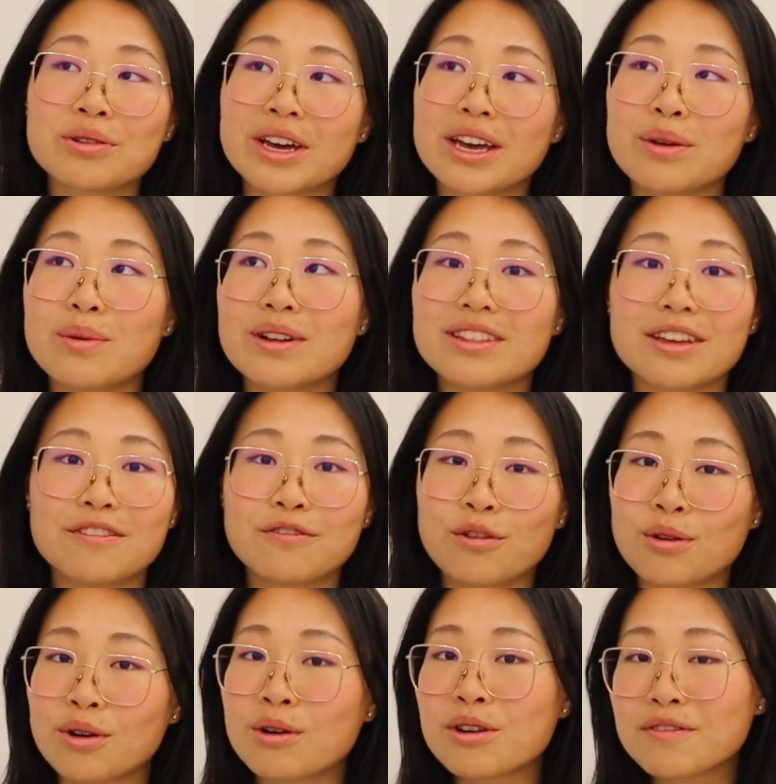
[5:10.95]
okay with a
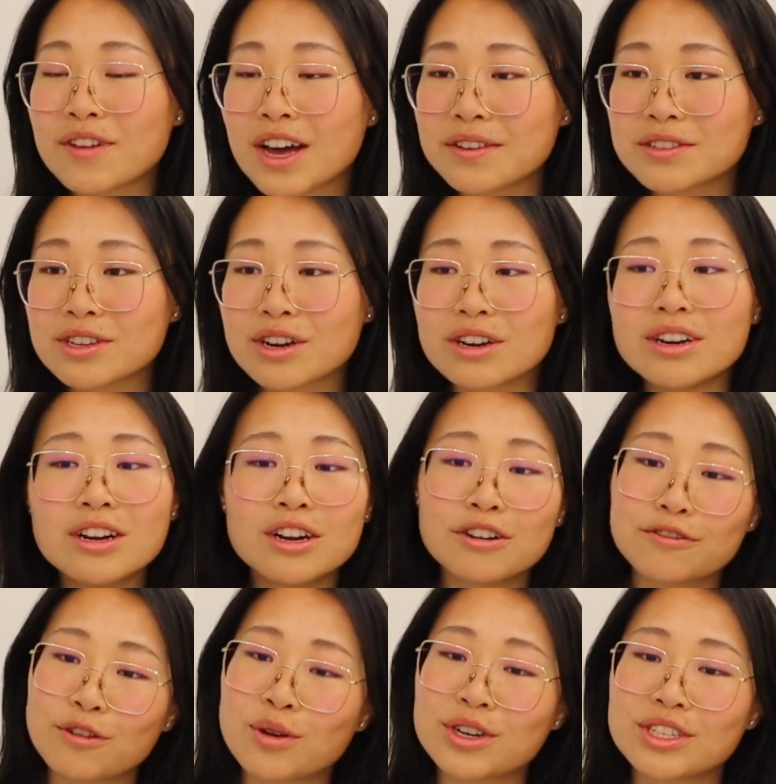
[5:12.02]
4 or 5-star,
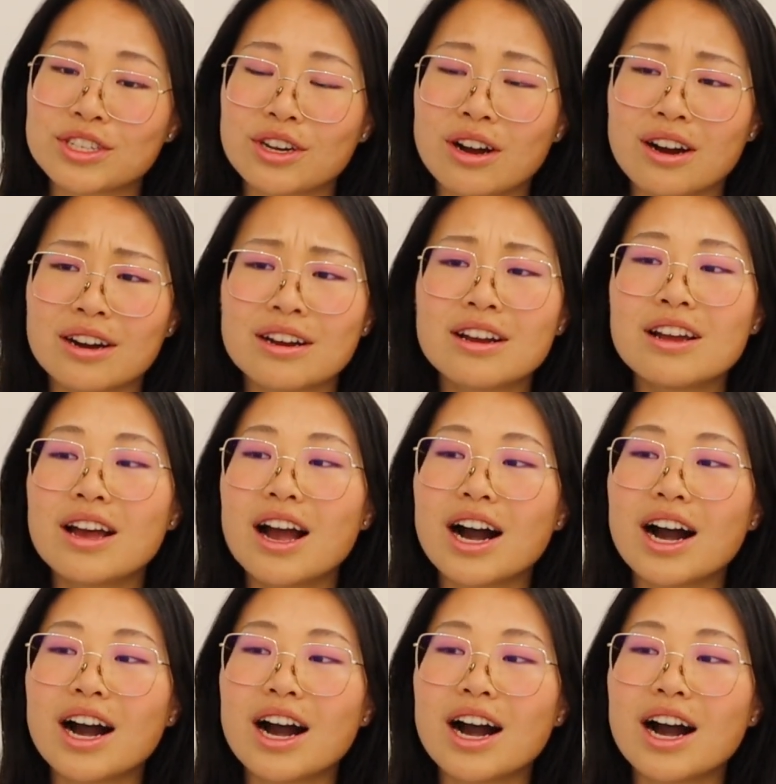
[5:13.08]
4-star.